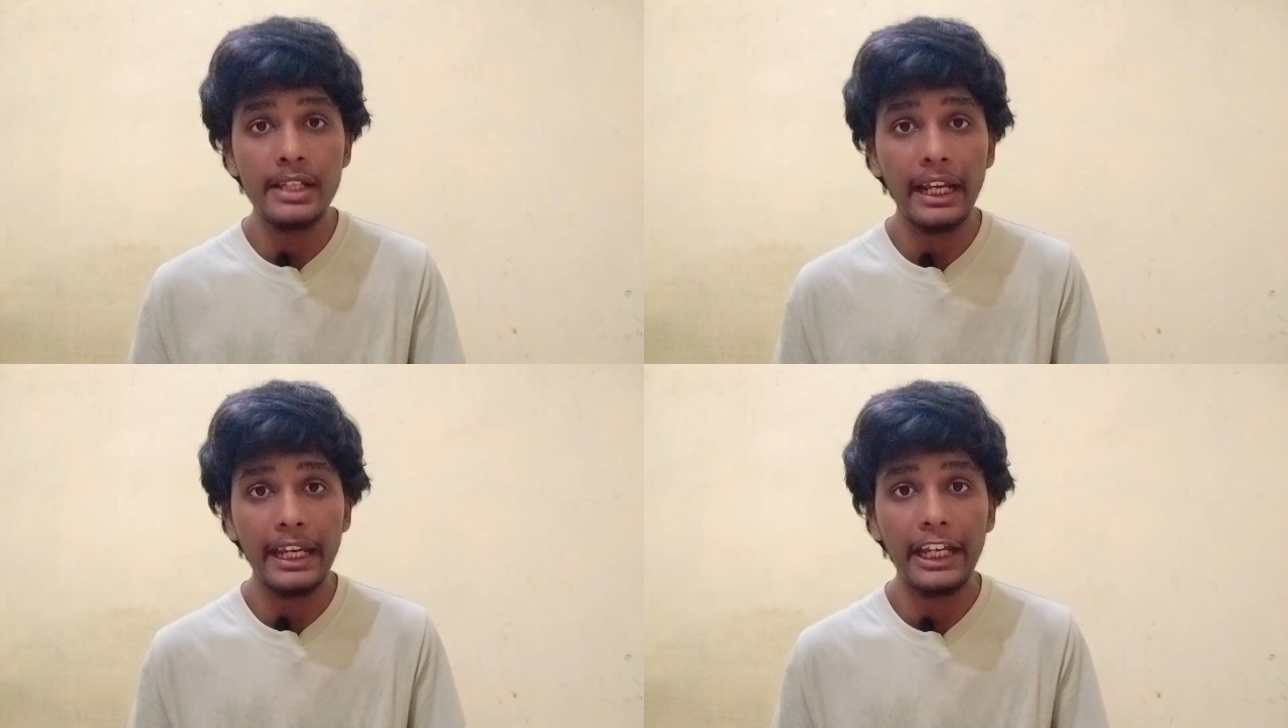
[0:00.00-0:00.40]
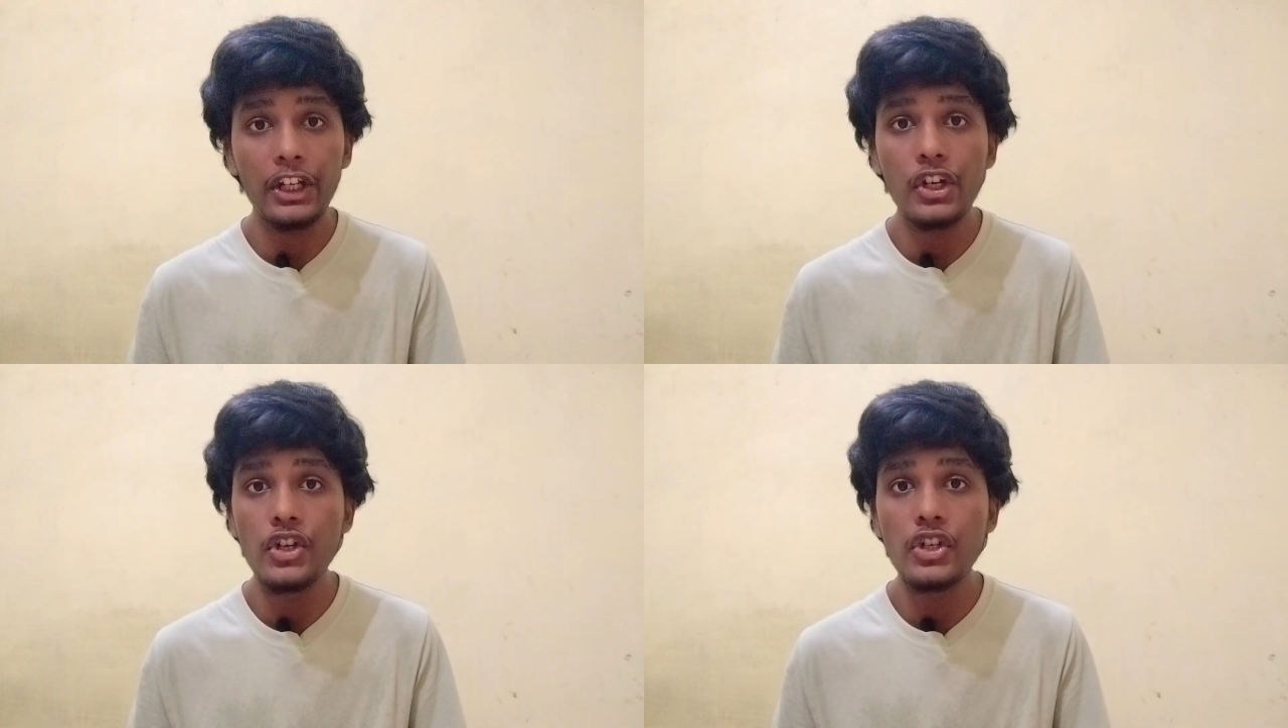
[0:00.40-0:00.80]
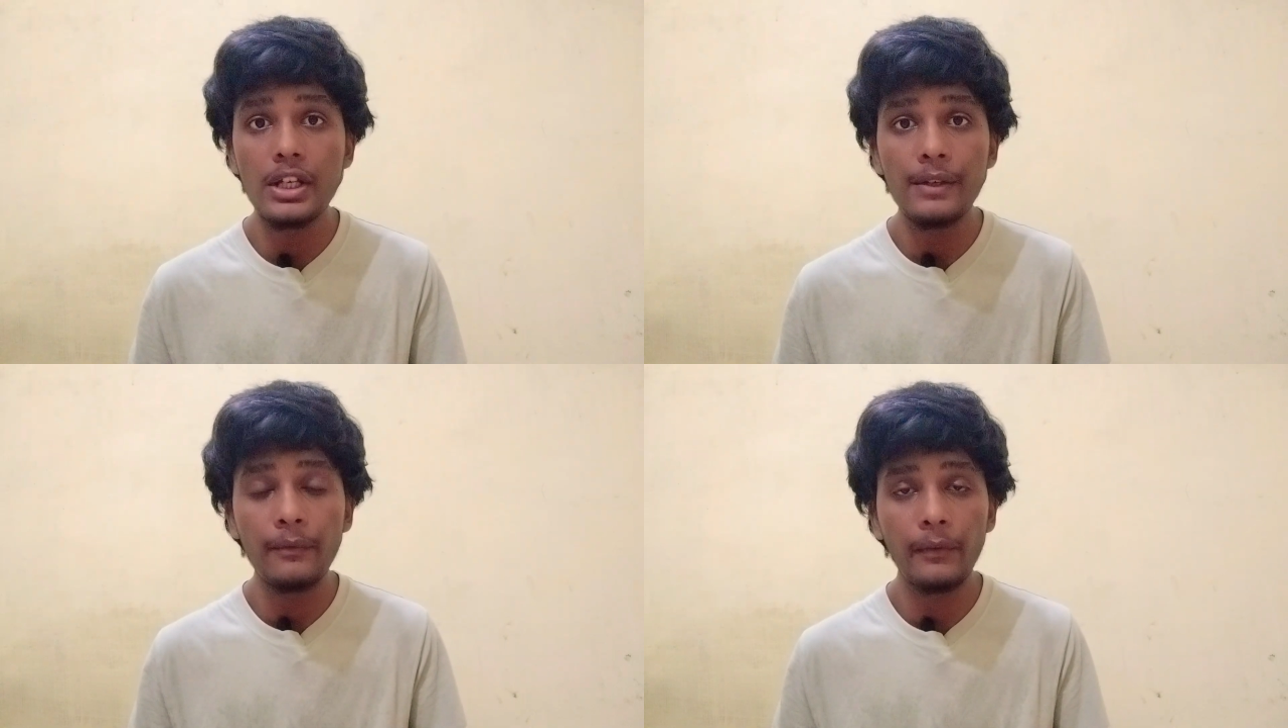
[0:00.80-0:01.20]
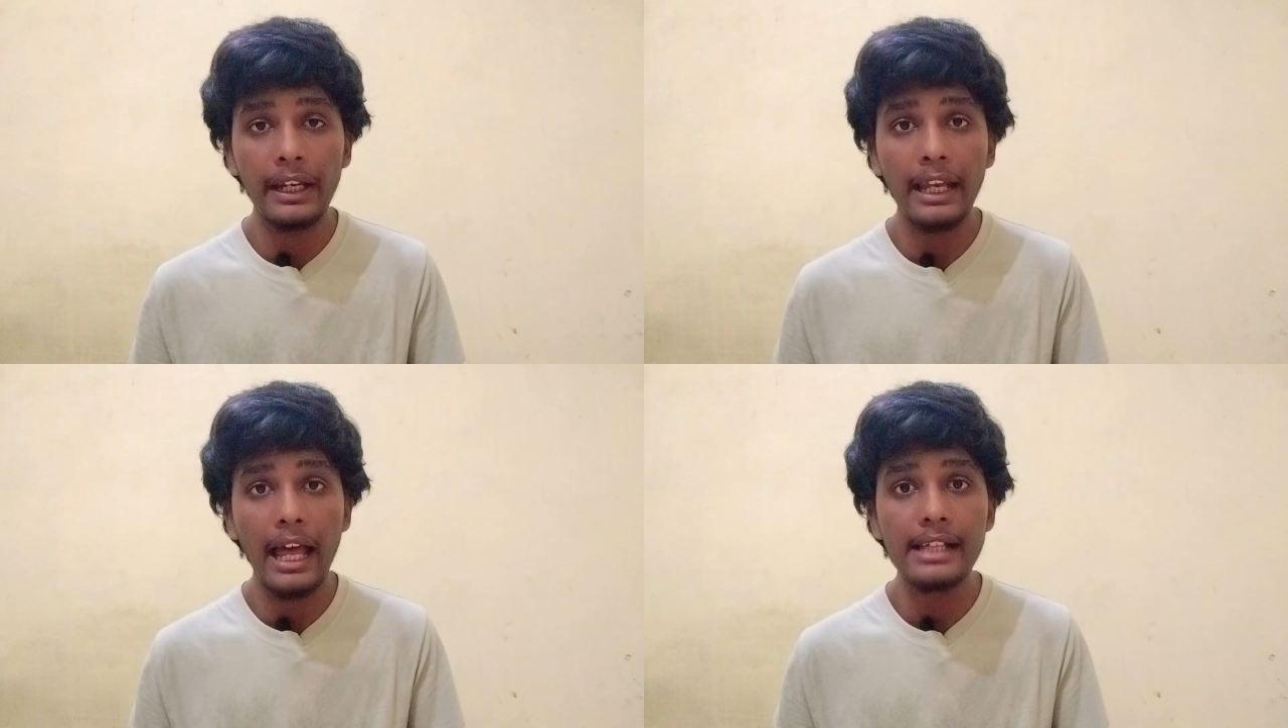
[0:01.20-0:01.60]
like internships,
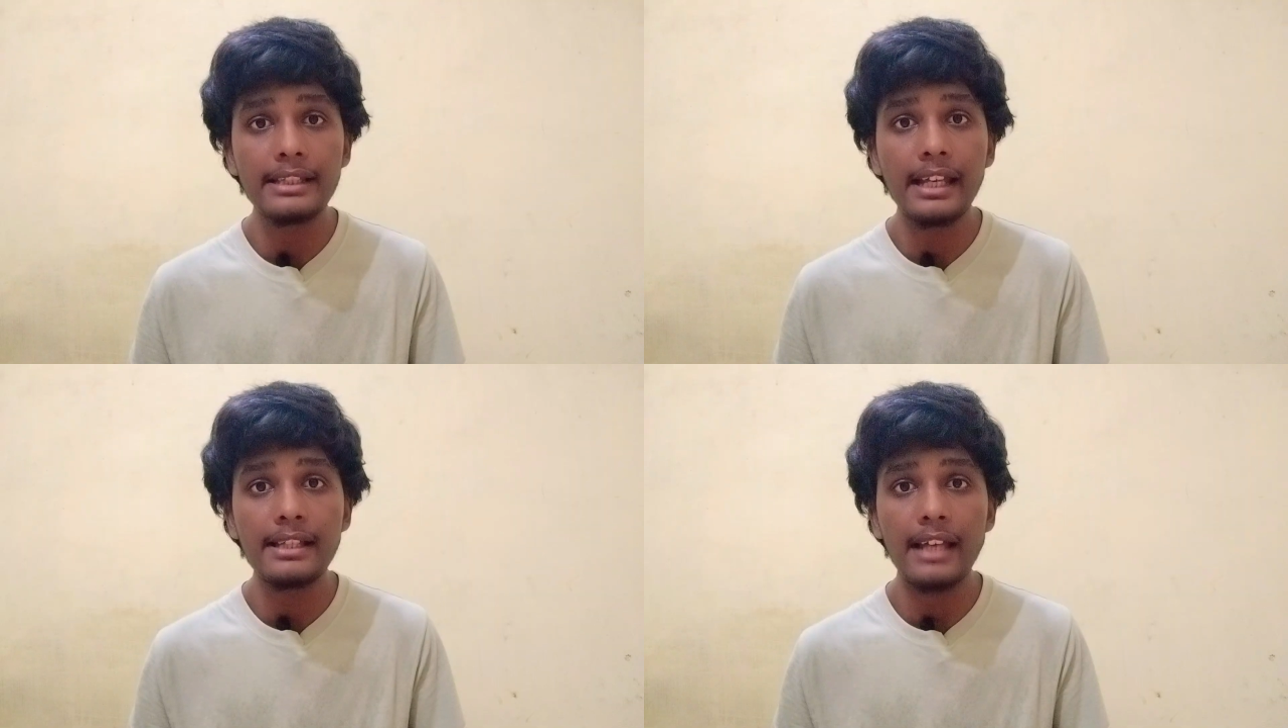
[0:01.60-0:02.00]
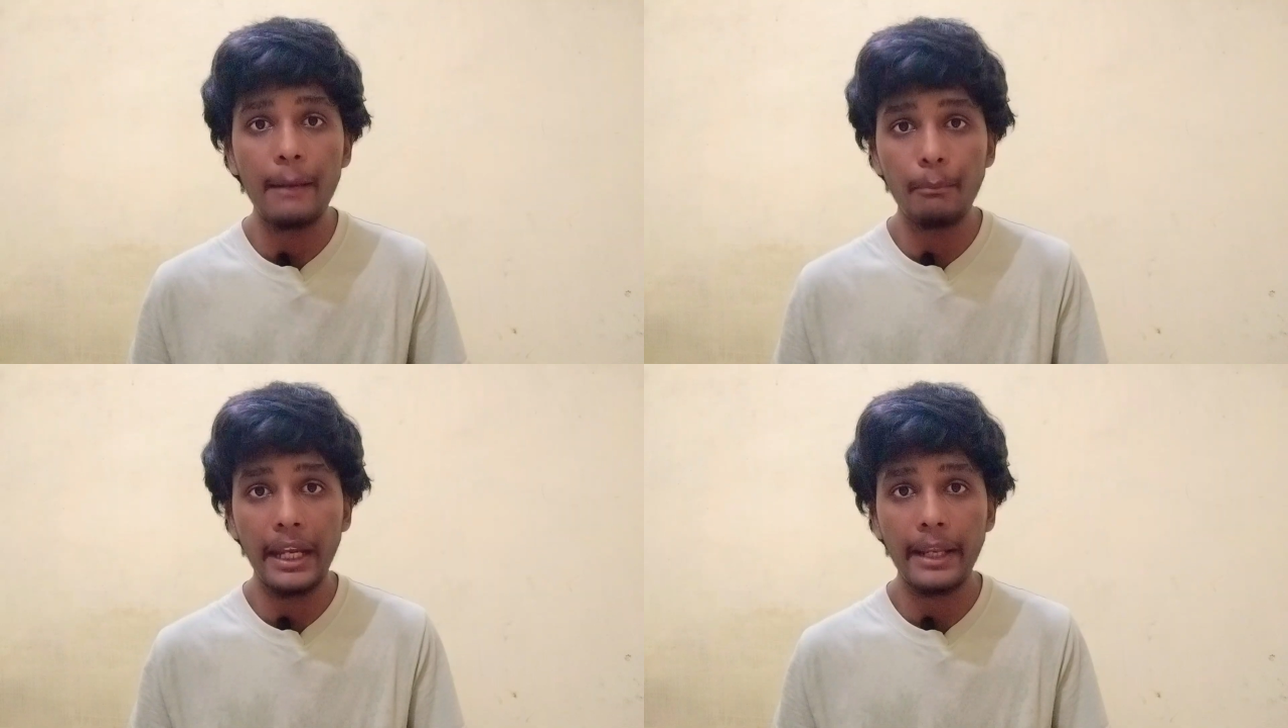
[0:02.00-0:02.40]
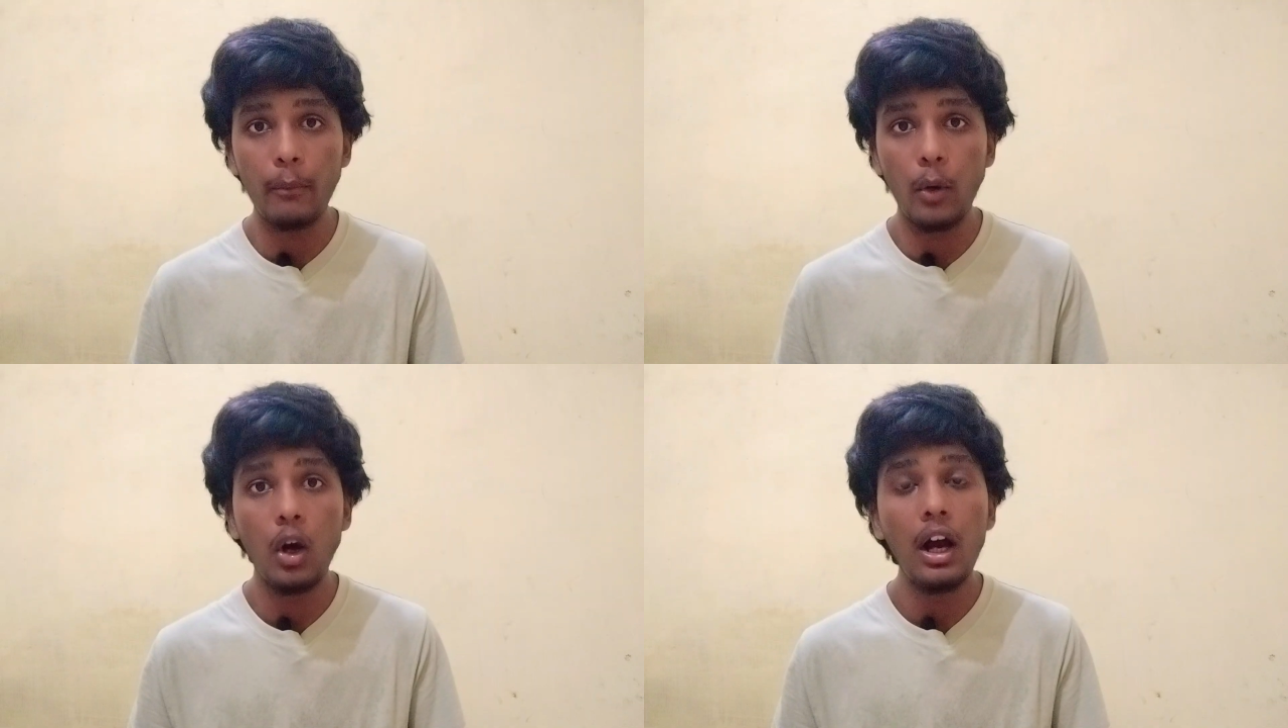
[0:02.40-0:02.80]
freelance gigs, and many more.